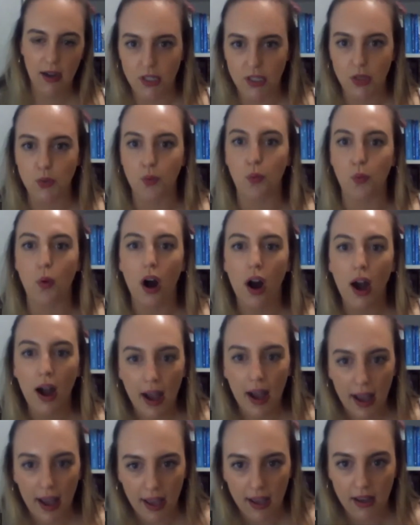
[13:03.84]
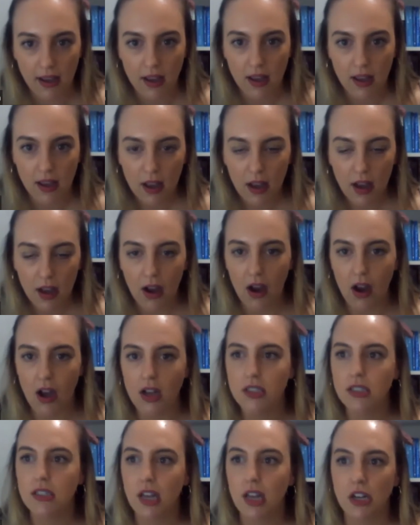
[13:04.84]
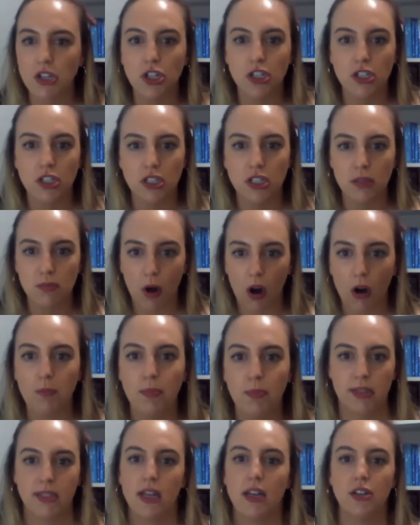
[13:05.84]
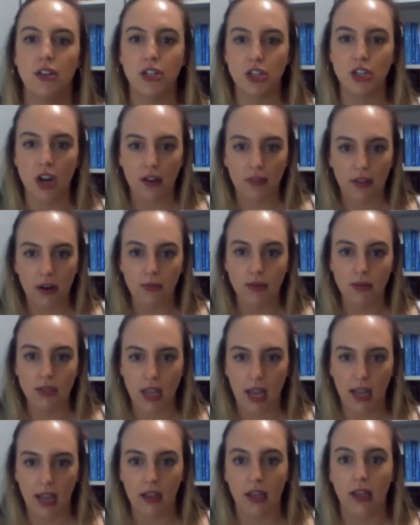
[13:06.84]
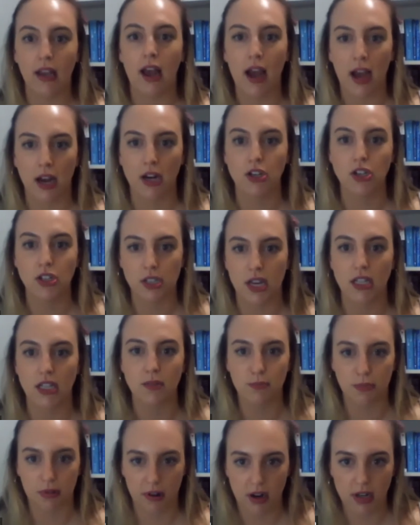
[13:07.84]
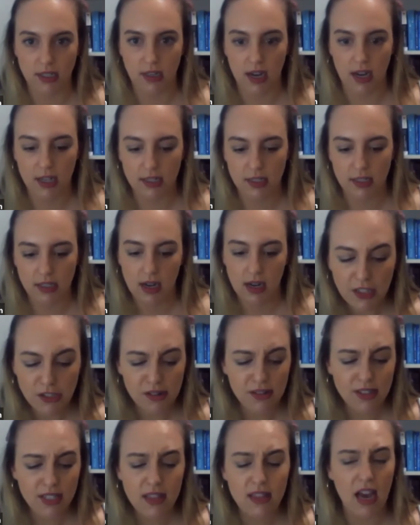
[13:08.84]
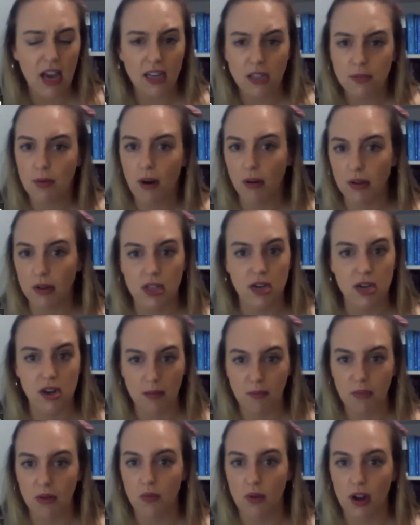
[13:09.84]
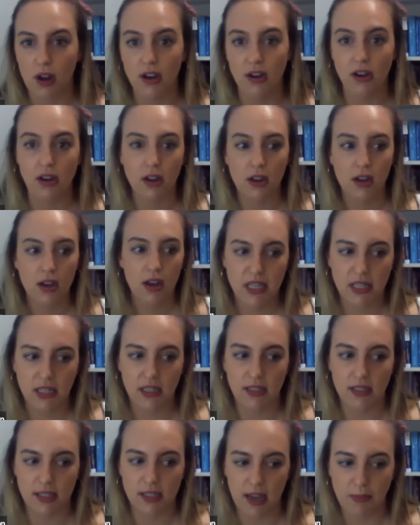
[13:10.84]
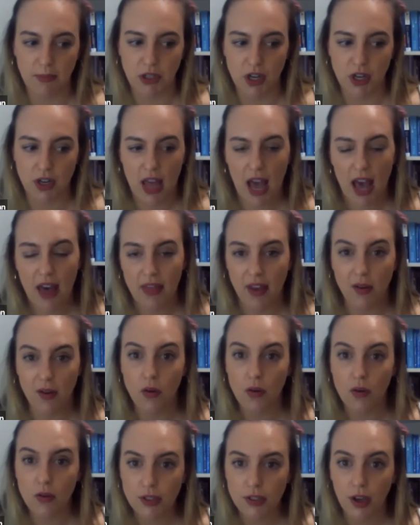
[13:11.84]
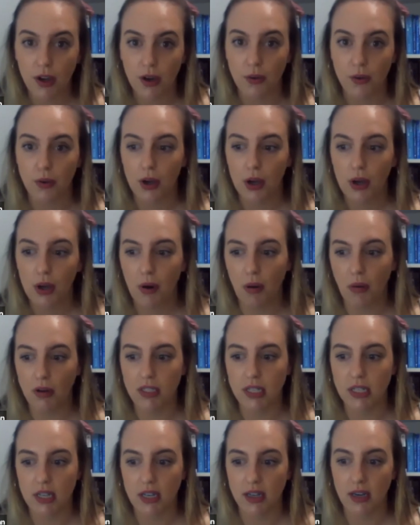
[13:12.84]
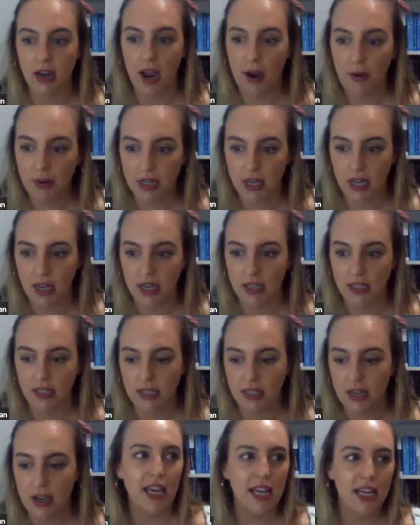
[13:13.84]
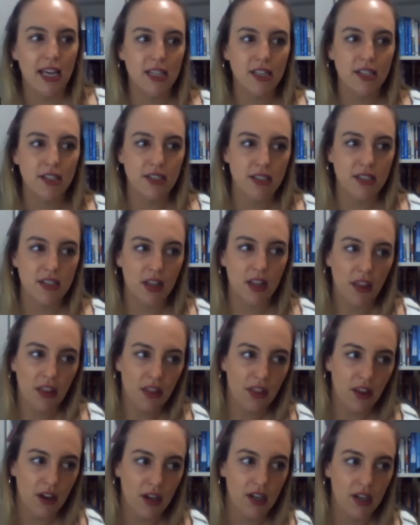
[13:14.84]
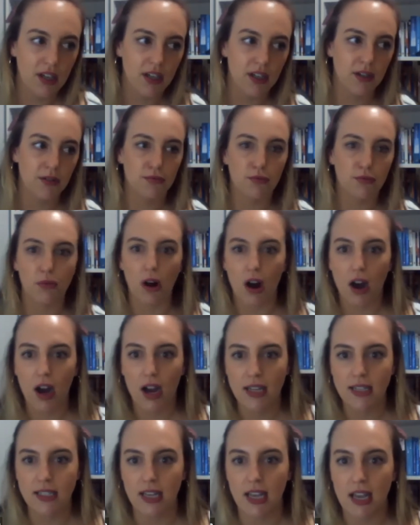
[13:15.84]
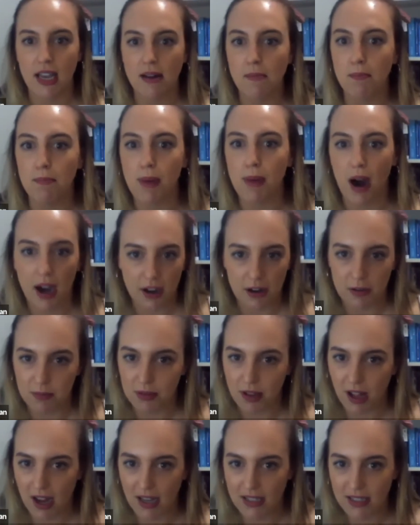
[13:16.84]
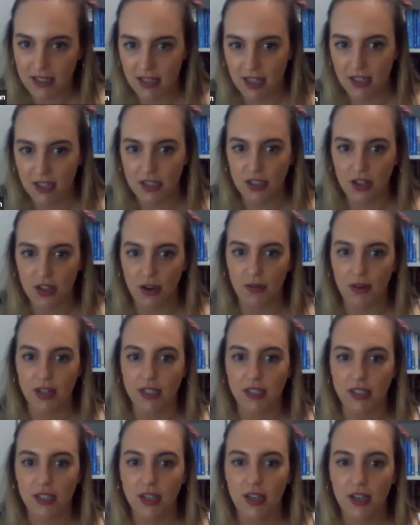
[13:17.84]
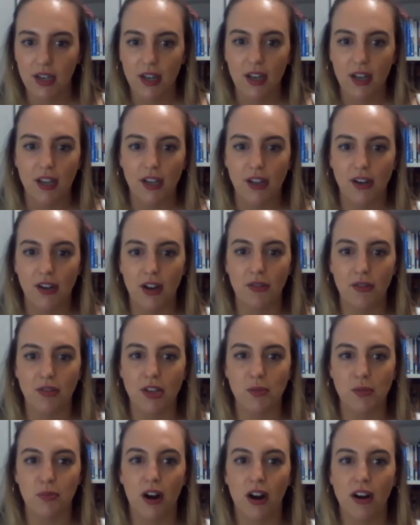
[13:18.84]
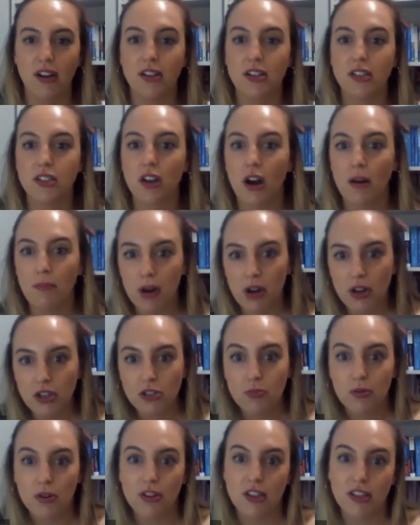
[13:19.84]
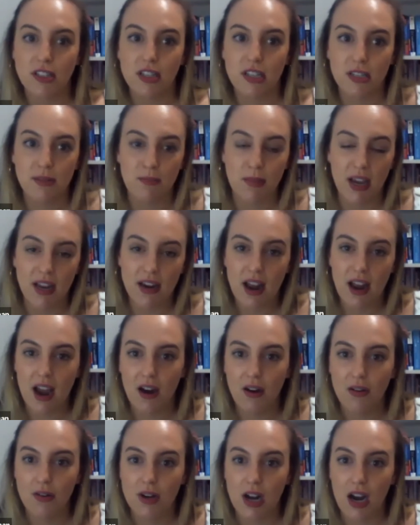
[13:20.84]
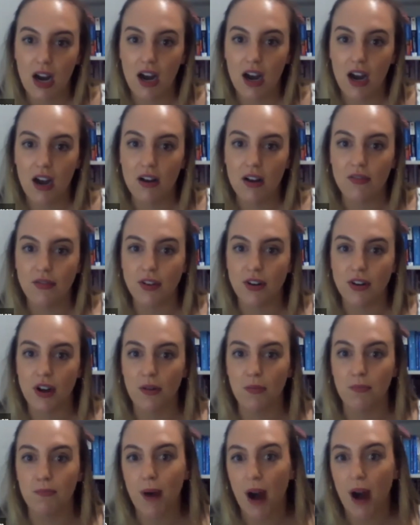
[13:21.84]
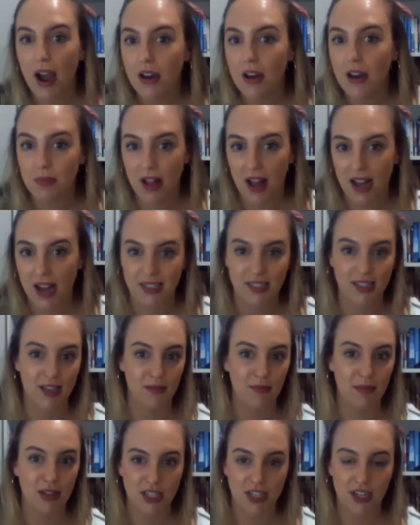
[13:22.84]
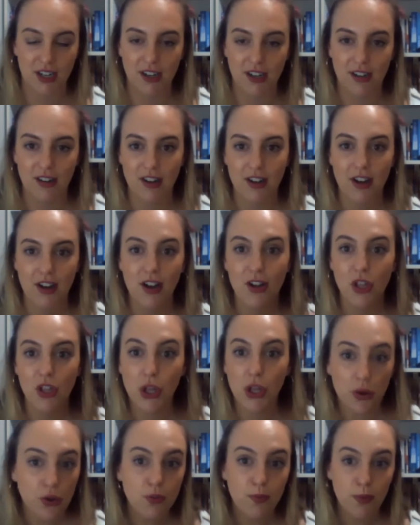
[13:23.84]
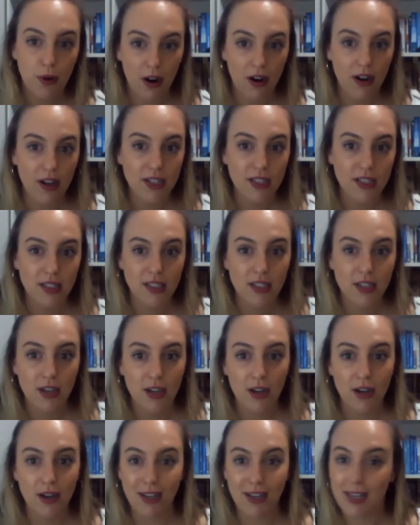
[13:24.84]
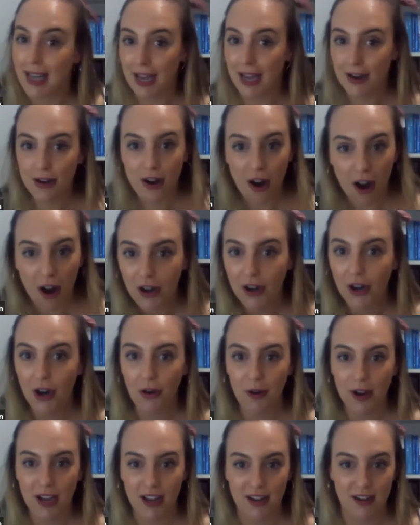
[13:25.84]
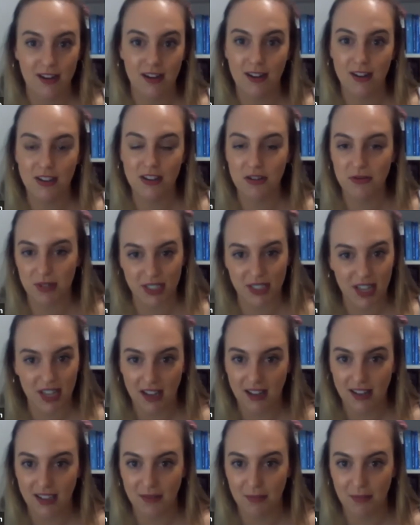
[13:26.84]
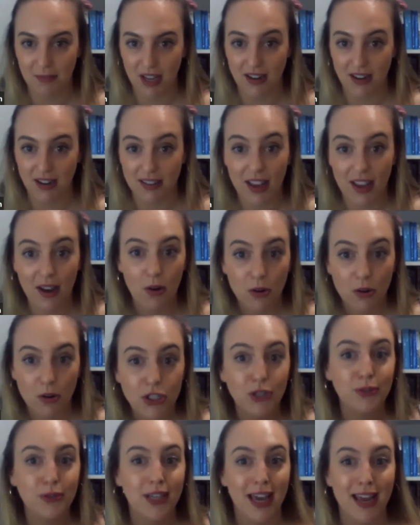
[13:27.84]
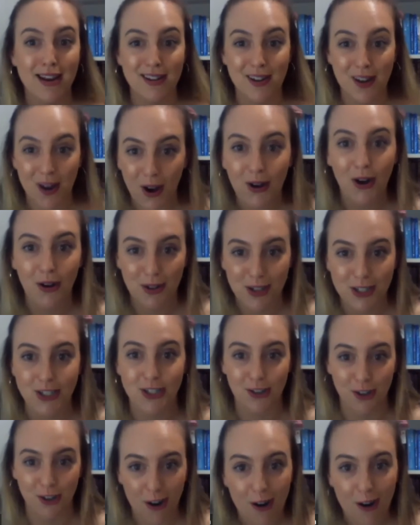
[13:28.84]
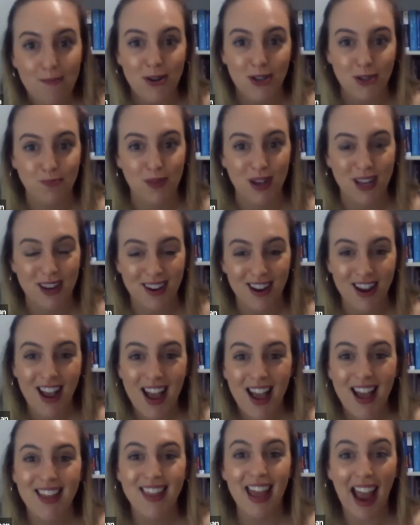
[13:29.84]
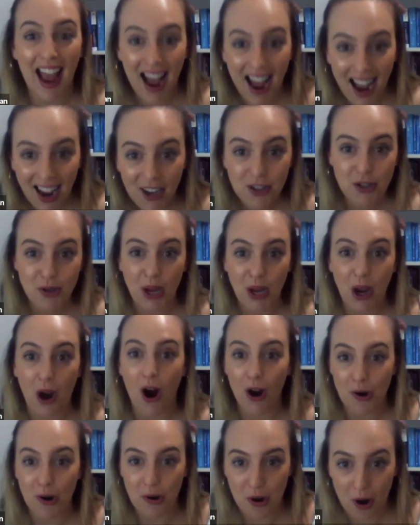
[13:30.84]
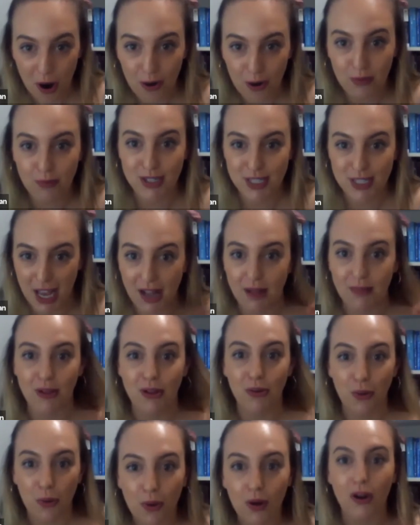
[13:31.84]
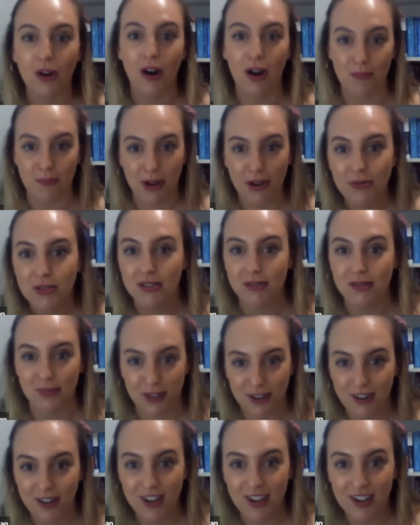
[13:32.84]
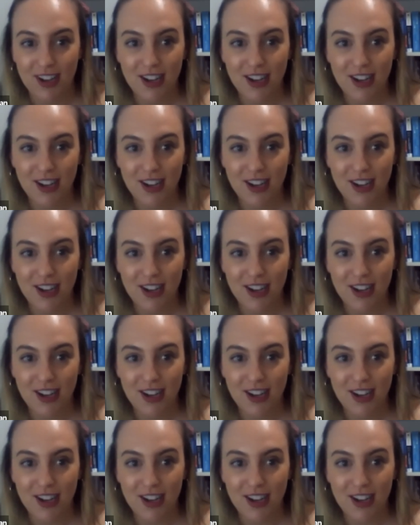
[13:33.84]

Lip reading: This is why such a small percentage of our recycling actually gets processed. And so I'd say that is probably the number one misconception. And then also what we're seeing nowadays is the rise in bioplastics. So it's, this product is compostable. This is made out of, bioplastic material. Those products cannot go in your recycling bin. They also cannot go into your compost bin. They actually are not recyclable or compostable.